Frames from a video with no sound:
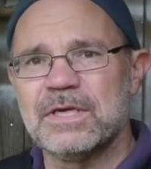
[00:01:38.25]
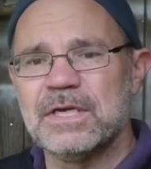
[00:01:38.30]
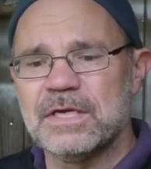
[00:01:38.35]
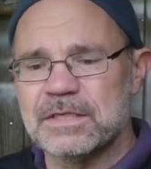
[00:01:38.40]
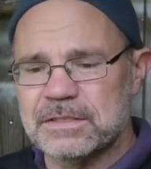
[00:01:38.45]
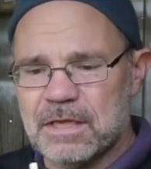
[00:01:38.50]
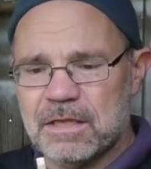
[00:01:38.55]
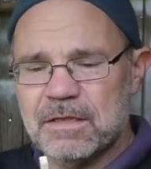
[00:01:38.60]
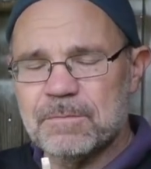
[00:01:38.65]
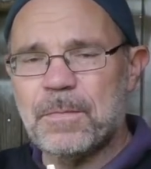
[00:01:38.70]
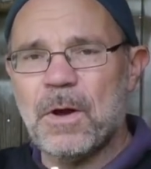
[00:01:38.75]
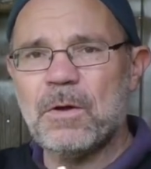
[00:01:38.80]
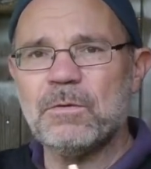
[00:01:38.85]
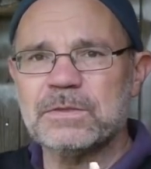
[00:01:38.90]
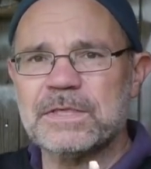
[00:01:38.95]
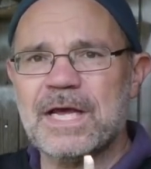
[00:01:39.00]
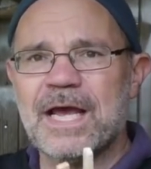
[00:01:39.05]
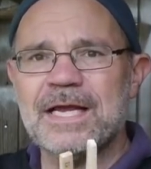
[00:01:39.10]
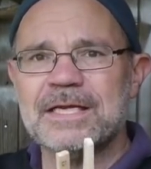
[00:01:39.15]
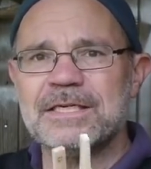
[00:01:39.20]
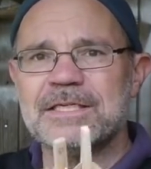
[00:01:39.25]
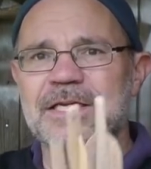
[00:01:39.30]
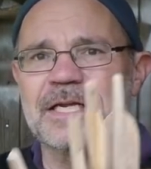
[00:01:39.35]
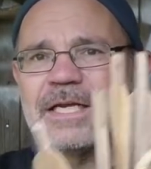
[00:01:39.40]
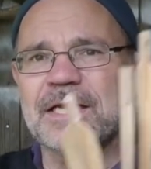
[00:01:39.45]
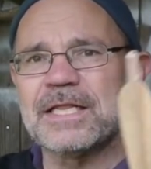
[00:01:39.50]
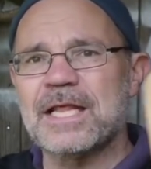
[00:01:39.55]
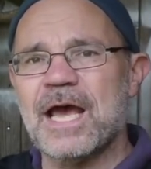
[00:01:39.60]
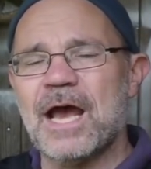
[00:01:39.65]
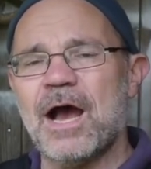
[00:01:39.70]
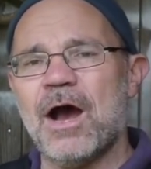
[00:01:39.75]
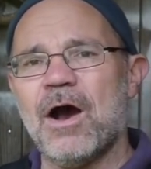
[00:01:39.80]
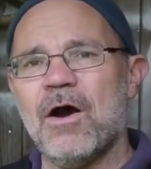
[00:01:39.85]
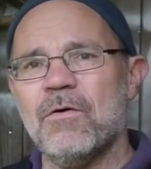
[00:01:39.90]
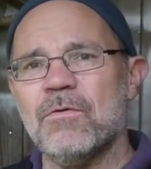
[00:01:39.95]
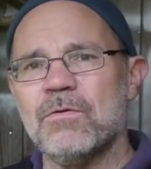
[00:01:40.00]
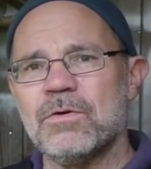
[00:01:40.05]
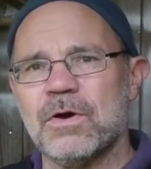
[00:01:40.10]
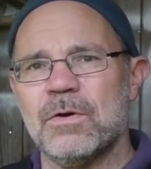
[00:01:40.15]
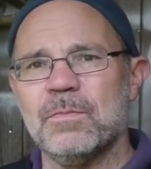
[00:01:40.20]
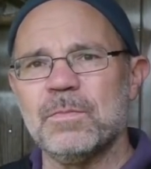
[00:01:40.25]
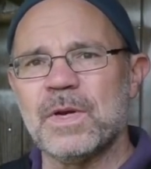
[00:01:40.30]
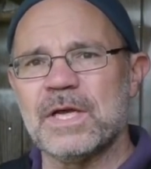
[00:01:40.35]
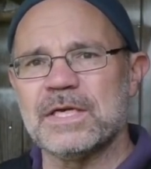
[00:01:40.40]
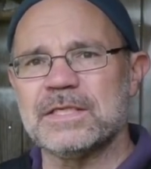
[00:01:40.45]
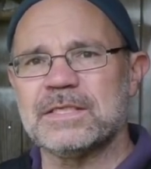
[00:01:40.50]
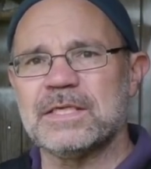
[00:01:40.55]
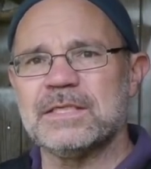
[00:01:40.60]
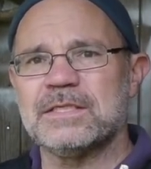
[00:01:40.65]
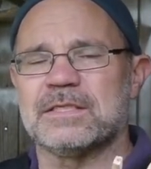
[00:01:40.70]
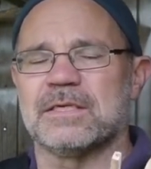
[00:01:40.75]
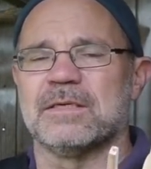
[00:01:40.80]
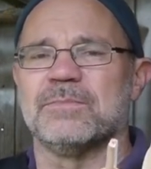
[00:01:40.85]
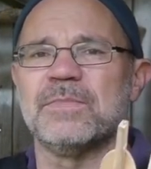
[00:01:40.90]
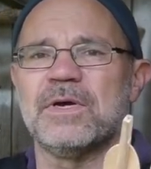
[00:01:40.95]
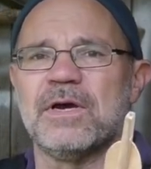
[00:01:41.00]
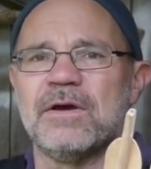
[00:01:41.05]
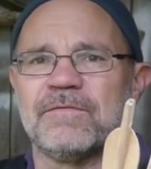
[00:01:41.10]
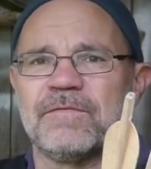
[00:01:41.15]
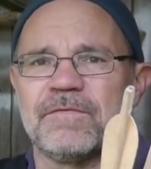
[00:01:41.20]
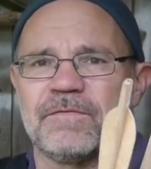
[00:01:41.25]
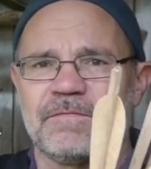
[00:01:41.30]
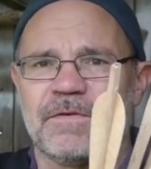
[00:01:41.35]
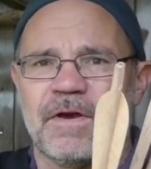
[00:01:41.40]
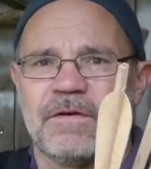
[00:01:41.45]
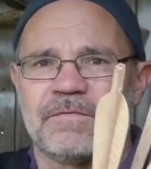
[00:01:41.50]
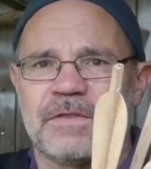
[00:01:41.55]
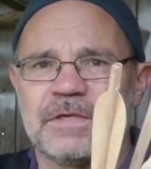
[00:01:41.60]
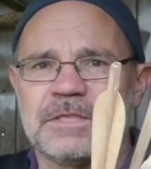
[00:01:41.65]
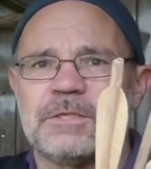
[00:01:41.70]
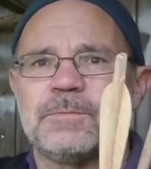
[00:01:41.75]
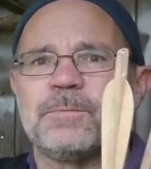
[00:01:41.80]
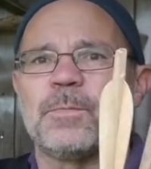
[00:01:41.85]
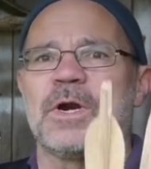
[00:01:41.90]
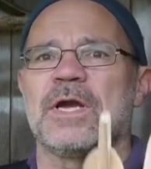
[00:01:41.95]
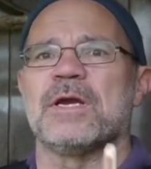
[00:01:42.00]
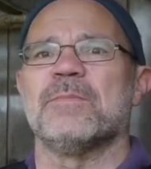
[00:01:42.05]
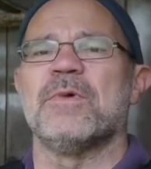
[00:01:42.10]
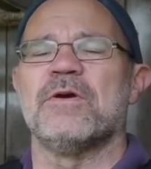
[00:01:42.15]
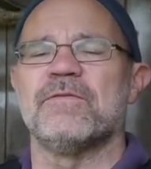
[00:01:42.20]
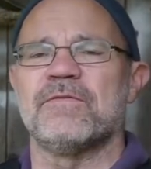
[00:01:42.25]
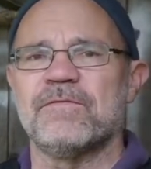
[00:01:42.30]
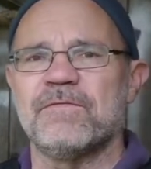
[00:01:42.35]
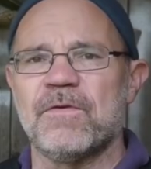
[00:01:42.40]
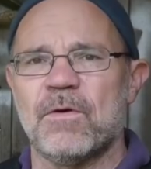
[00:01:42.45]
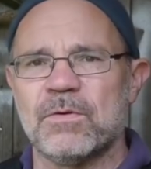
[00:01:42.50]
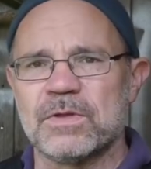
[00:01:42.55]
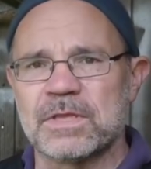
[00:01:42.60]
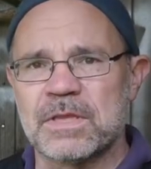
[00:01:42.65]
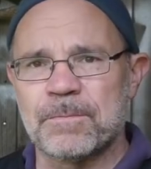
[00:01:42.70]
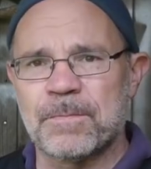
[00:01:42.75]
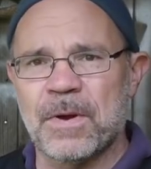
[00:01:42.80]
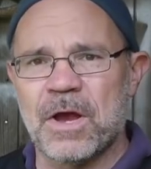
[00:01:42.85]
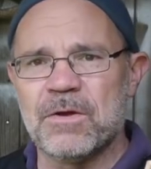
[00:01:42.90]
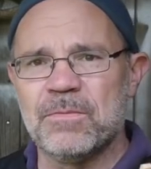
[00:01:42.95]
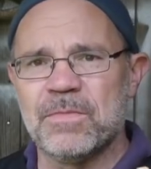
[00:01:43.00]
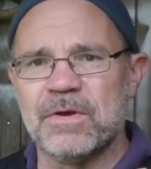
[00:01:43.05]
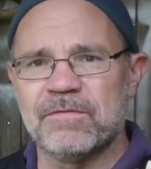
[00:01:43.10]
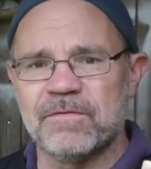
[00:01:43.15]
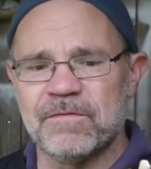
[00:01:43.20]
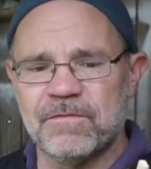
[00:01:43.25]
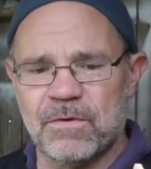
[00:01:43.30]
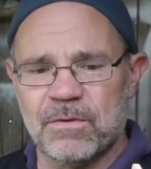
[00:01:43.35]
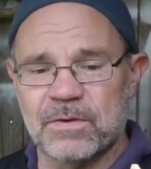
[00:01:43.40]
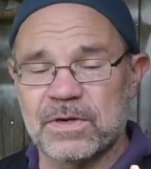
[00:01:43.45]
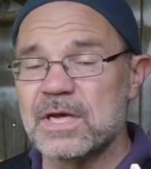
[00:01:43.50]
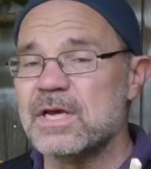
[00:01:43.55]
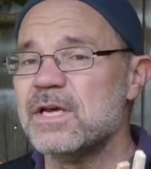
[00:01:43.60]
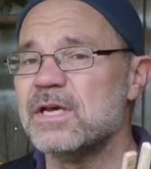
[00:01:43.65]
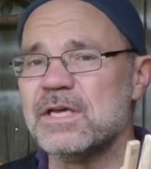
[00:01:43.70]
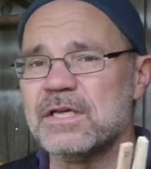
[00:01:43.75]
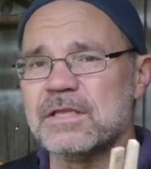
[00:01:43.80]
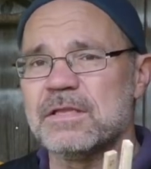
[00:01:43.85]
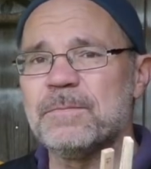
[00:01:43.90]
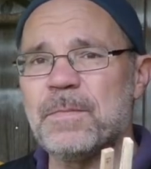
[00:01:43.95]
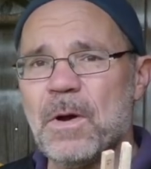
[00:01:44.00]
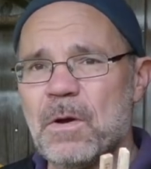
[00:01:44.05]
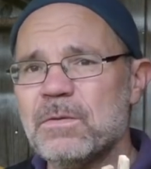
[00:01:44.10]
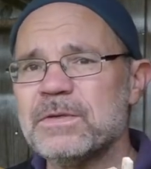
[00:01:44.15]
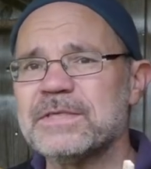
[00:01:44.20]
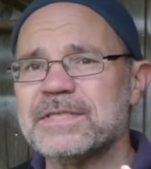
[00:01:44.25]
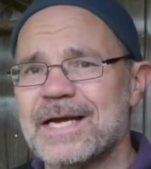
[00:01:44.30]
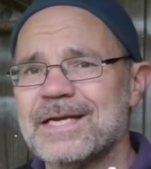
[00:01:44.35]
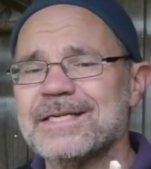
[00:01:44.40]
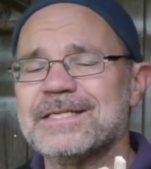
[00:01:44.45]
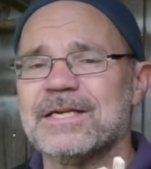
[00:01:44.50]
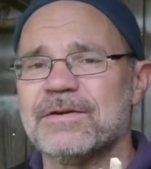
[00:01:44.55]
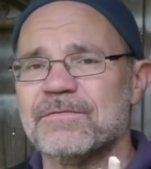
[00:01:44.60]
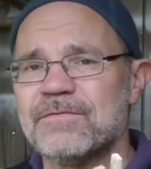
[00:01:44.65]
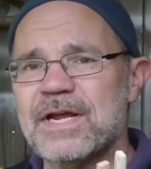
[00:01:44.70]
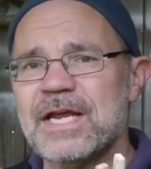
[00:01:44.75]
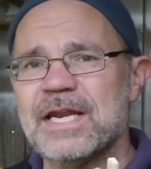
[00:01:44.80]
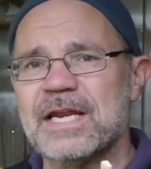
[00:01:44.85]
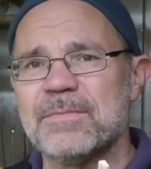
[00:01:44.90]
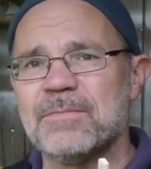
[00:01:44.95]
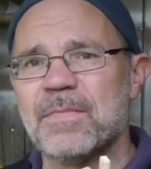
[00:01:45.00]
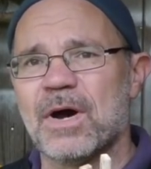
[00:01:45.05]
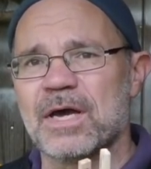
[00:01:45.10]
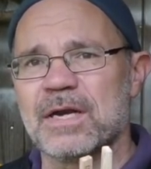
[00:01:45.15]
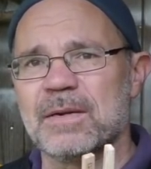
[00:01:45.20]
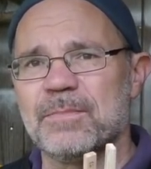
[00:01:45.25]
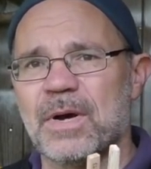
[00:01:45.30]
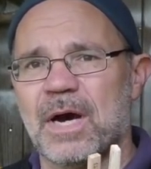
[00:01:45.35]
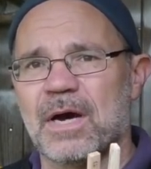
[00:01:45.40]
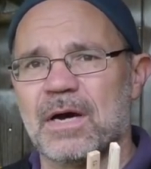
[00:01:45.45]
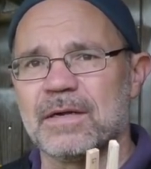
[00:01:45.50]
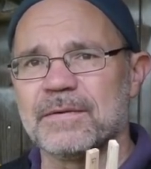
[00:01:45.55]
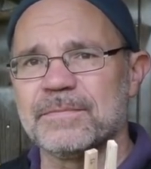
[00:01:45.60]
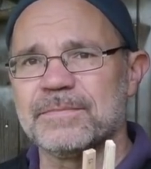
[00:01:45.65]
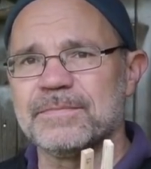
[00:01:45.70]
So the bolt actually, in that whole complex system of, of the spring moving forward, the bow moving forward, the bolt is actually a really minor part.